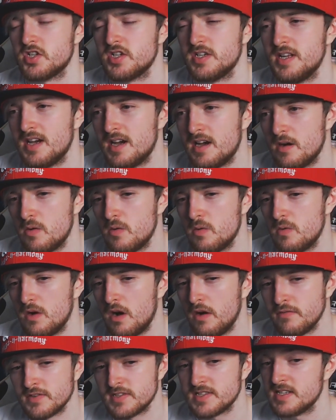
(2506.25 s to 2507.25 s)
Now,
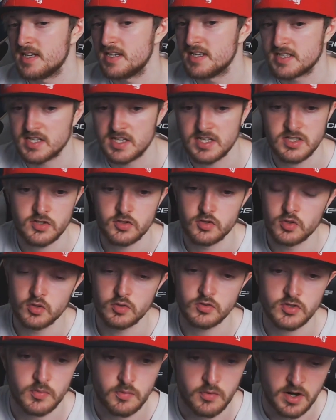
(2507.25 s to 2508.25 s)
obviously, it's no
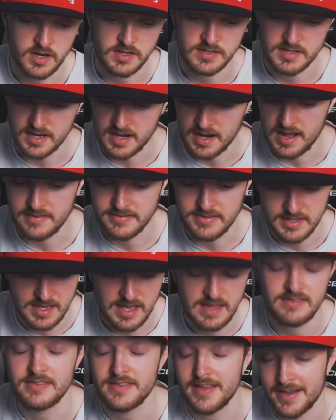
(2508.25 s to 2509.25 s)
surprise that at the
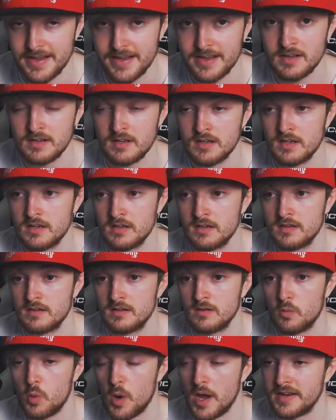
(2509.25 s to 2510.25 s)
end there,
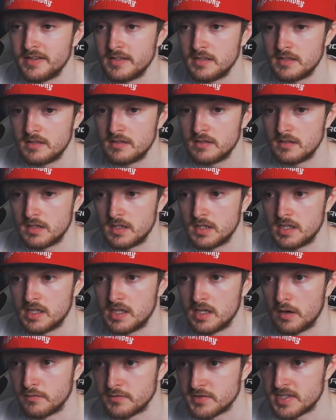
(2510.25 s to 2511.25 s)
when he
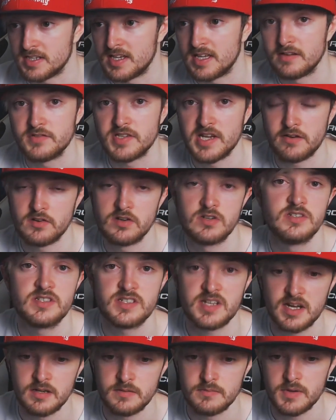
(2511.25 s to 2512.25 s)
obviously gives Eren his
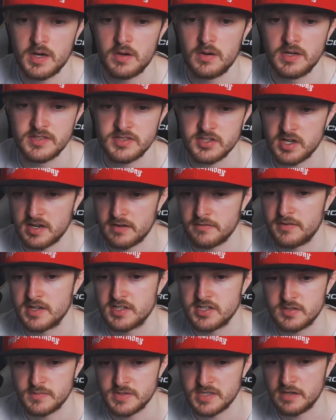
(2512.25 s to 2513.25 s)
Titan power and sacrifices
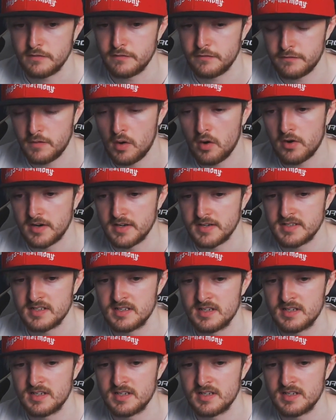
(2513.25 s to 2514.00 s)
himself for it,